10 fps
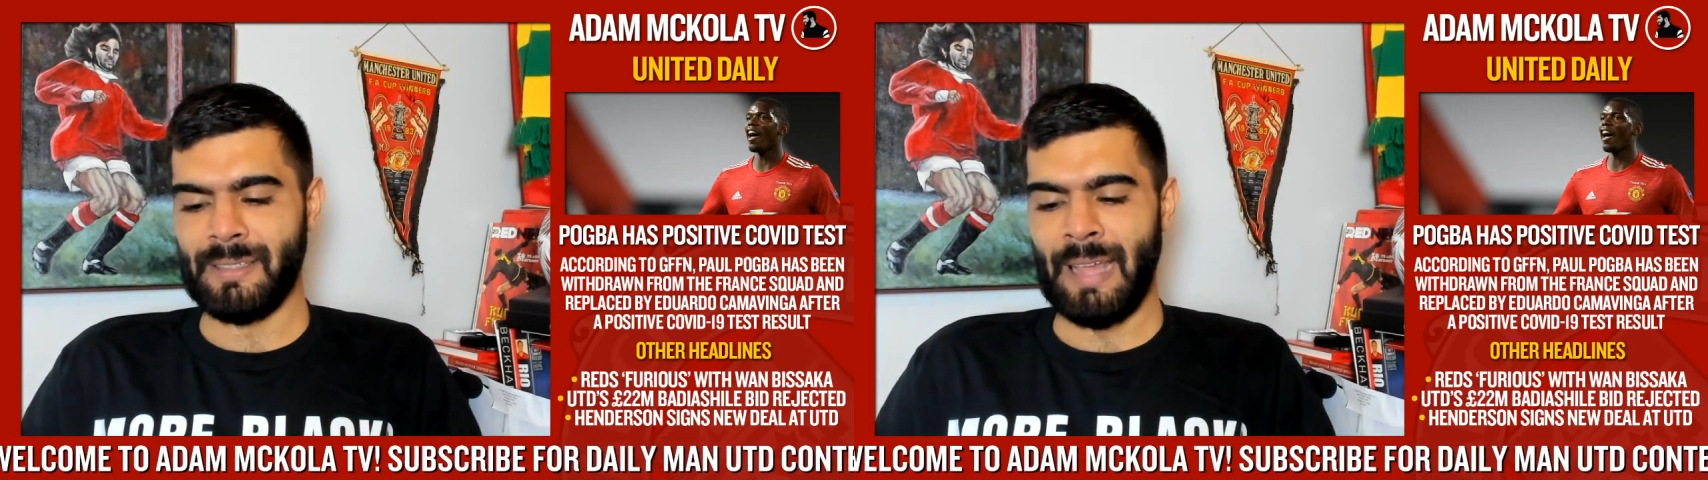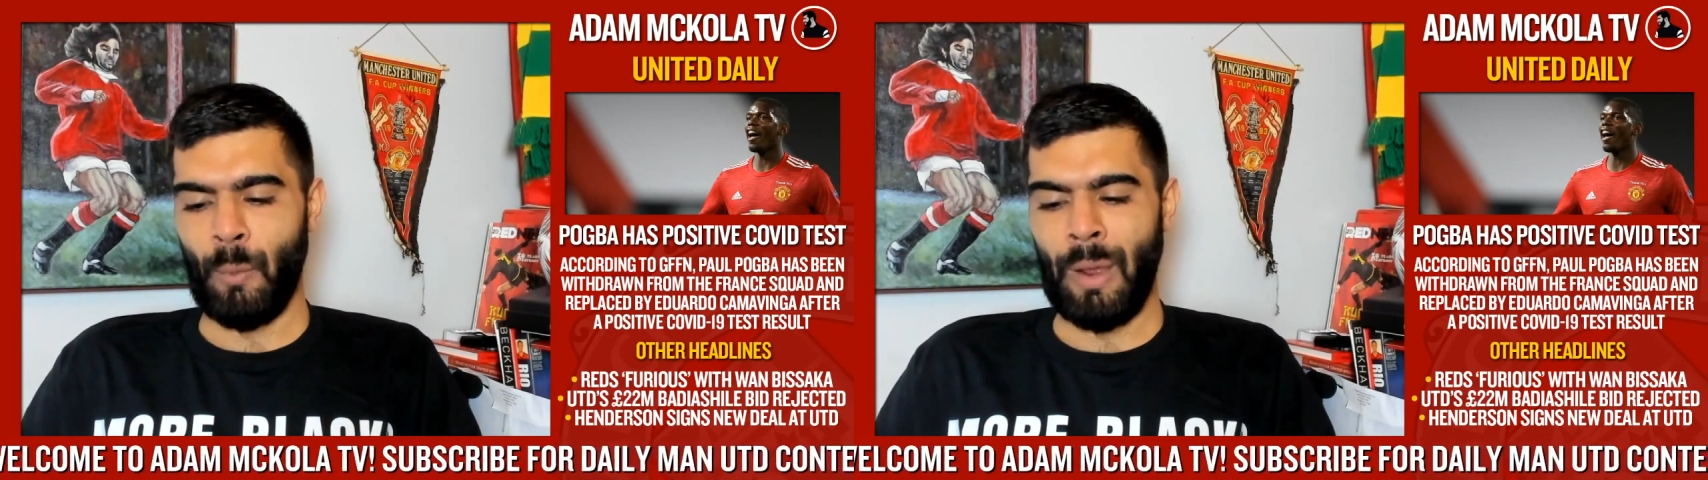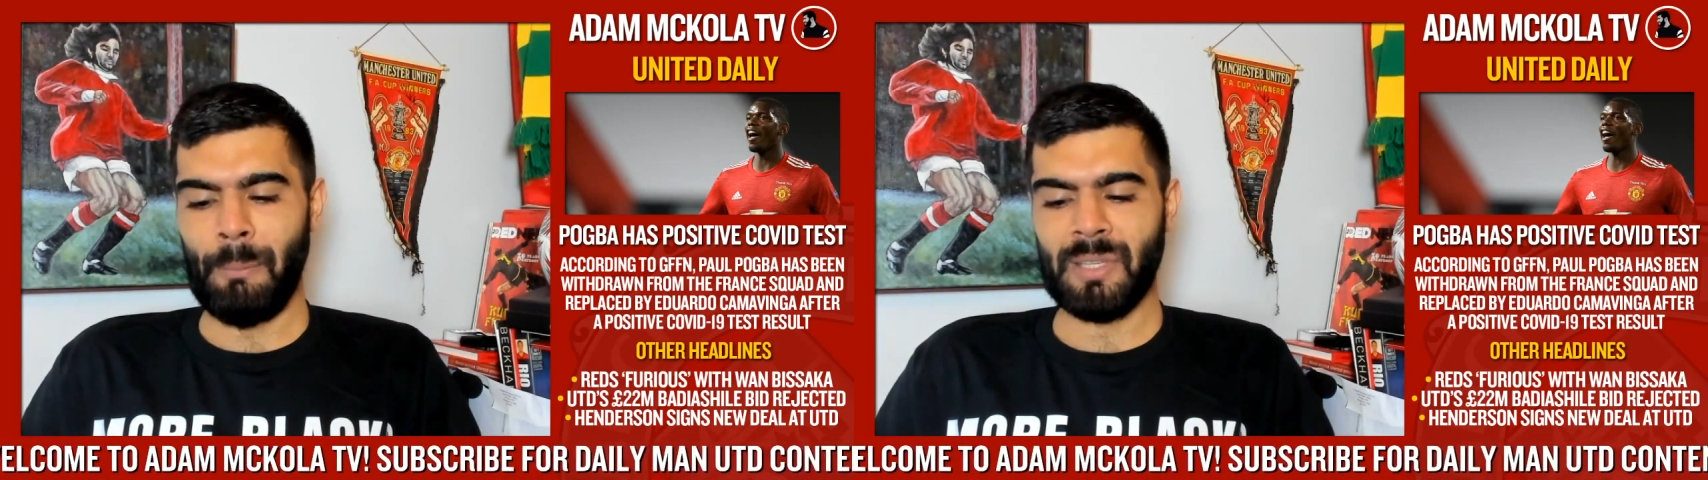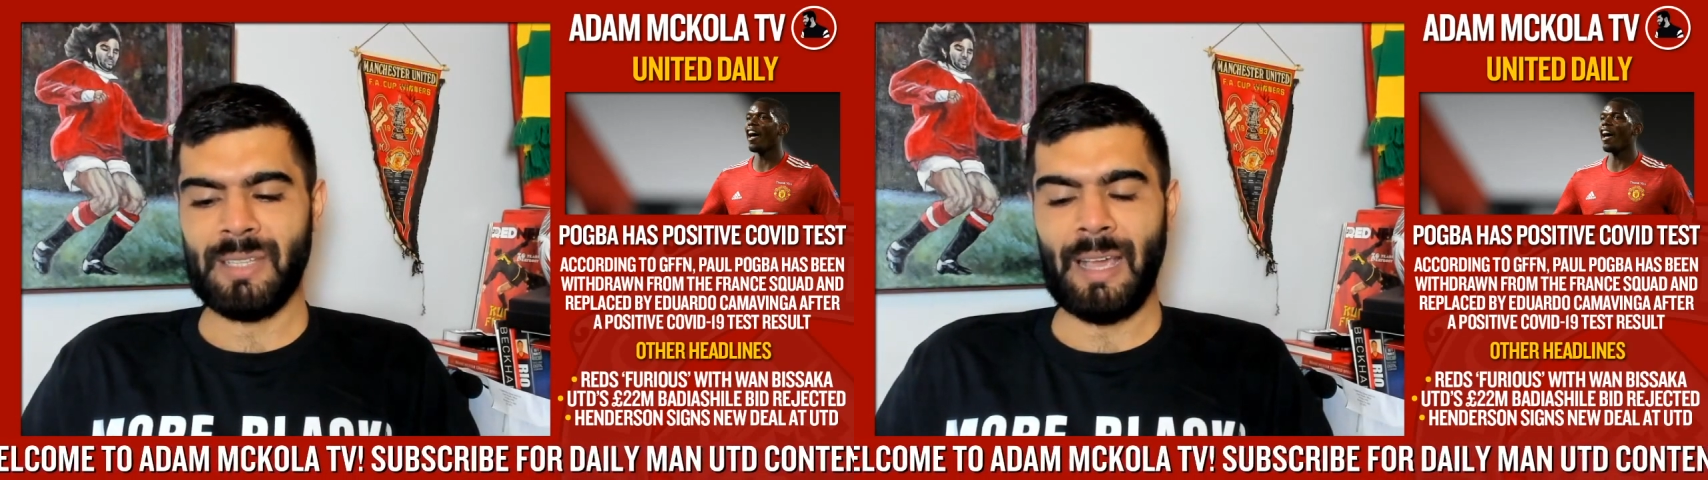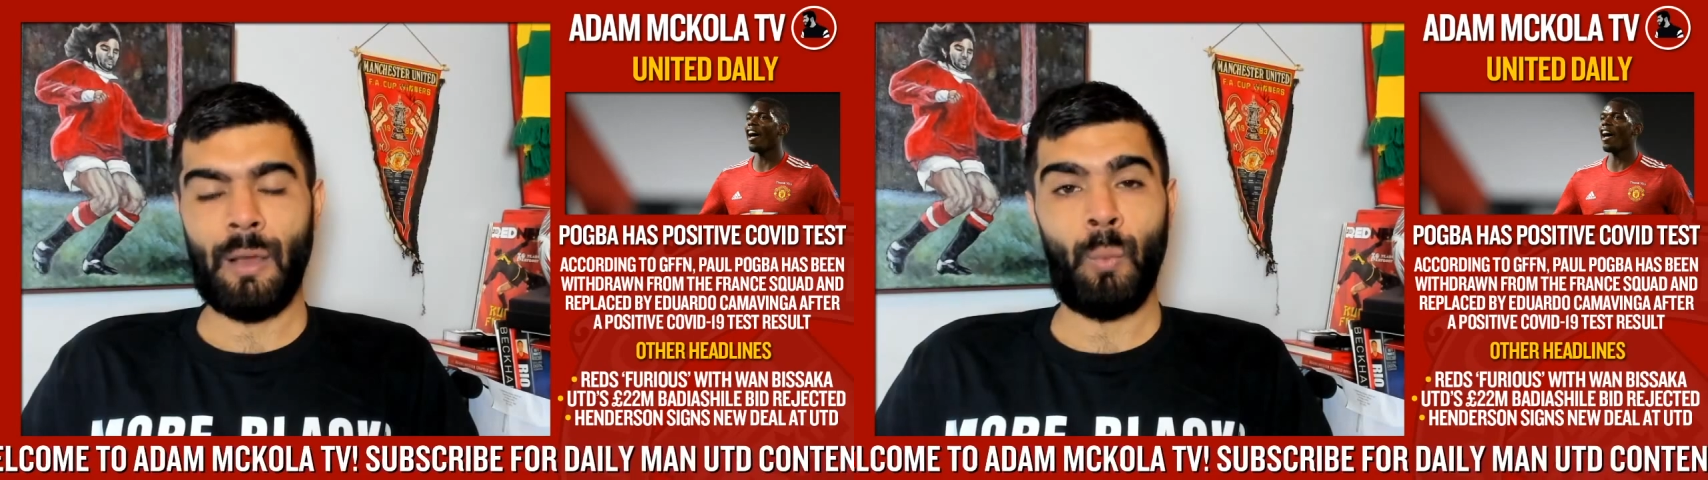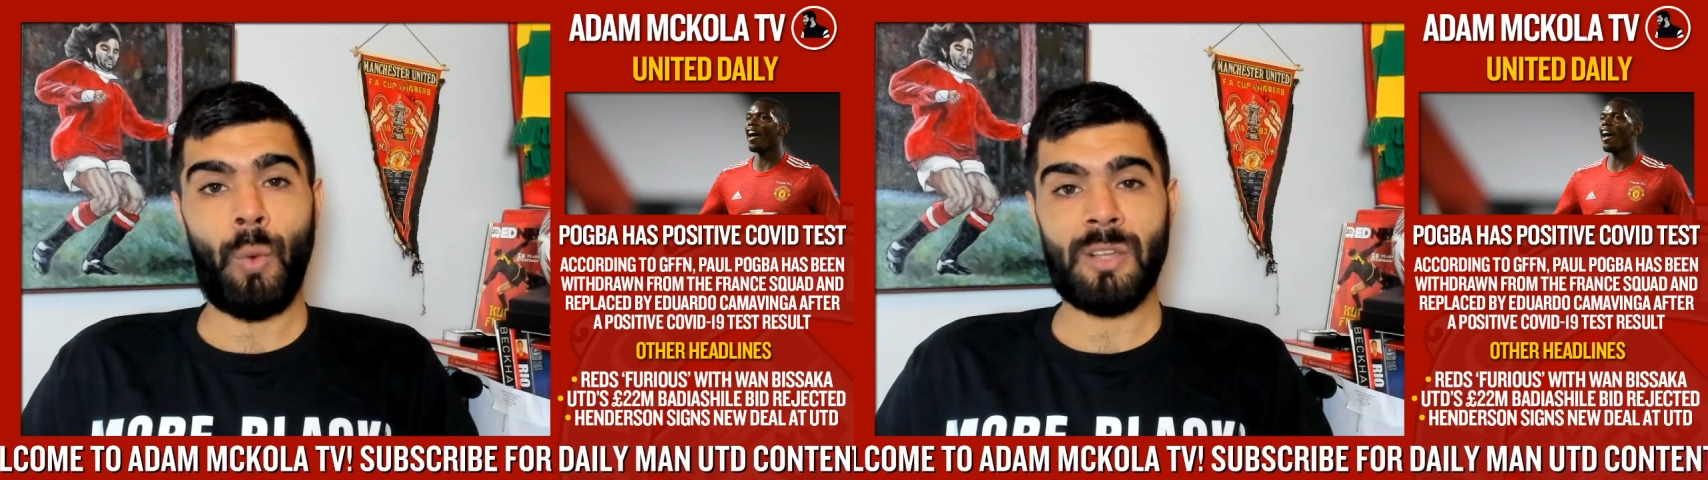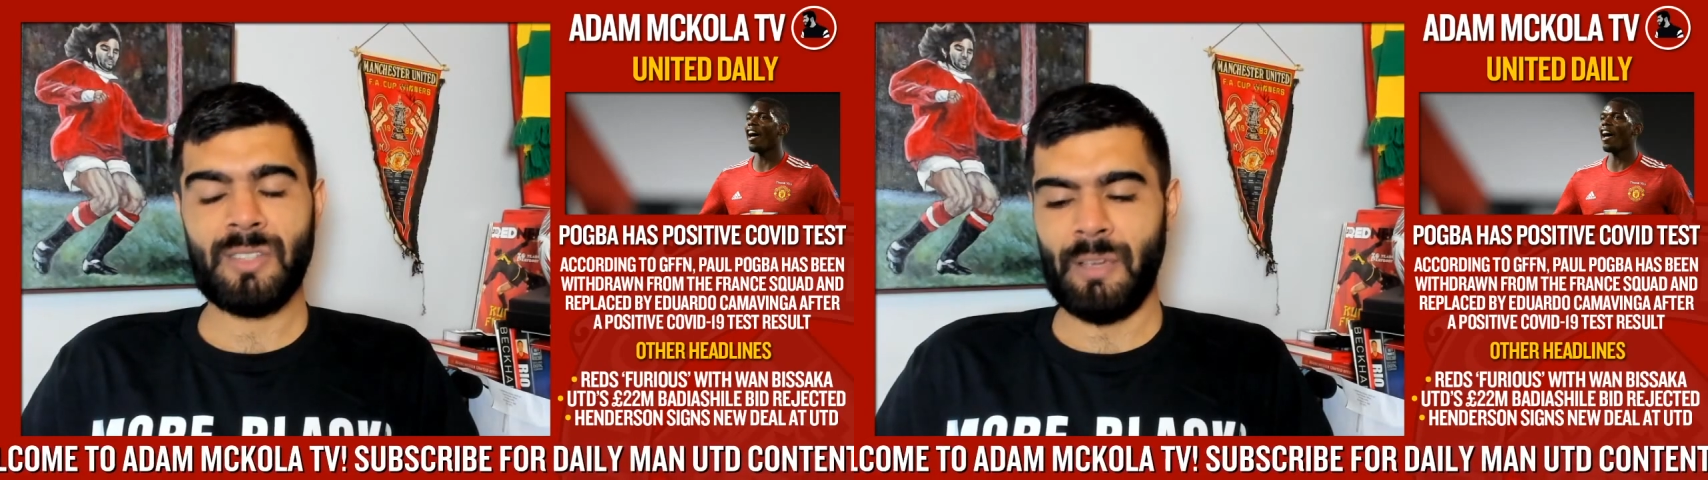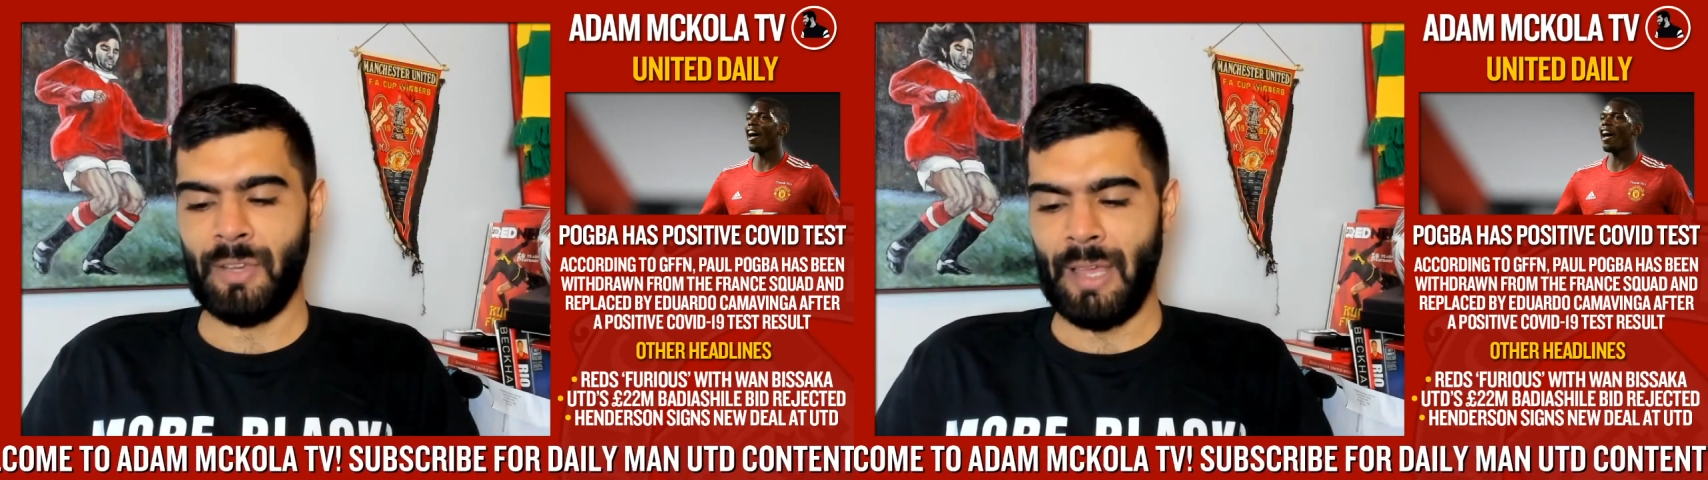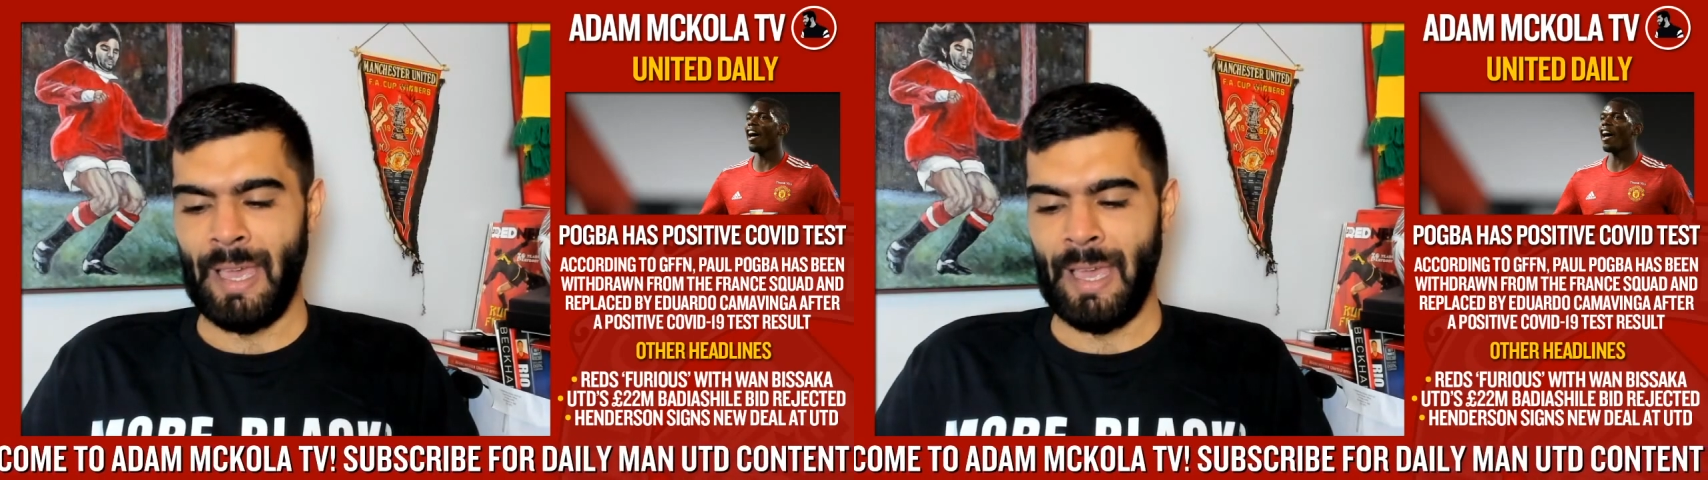that Wan-Bissaka was given